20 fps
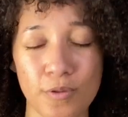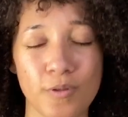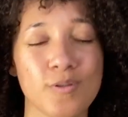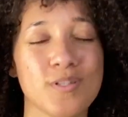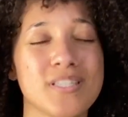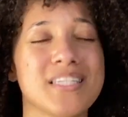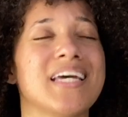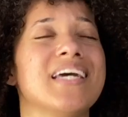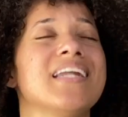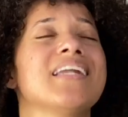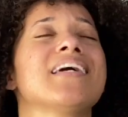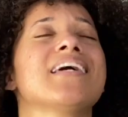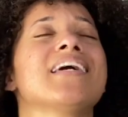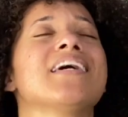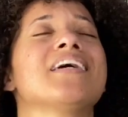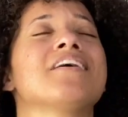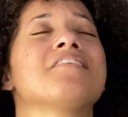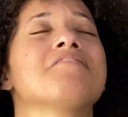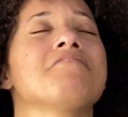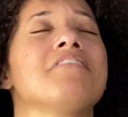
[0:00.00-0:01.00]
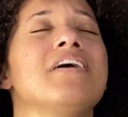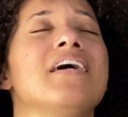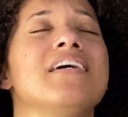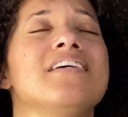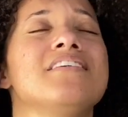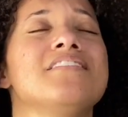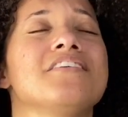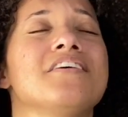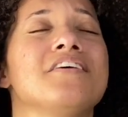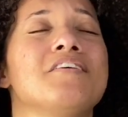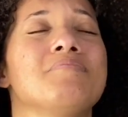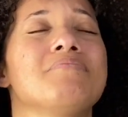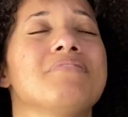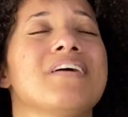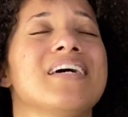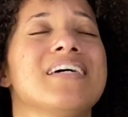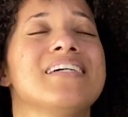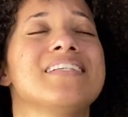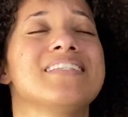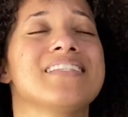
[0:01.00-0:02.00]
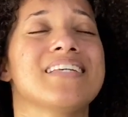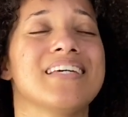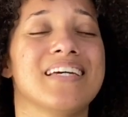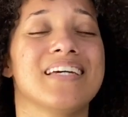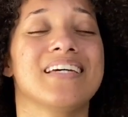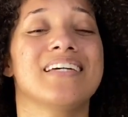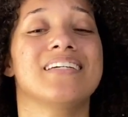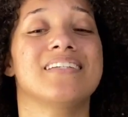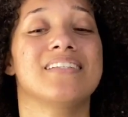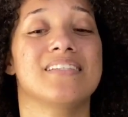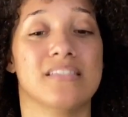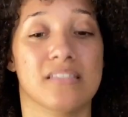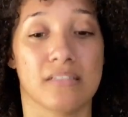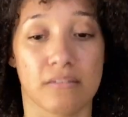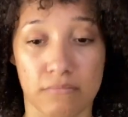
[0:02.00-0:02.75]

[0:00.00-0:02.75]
say it again. Raise your prices.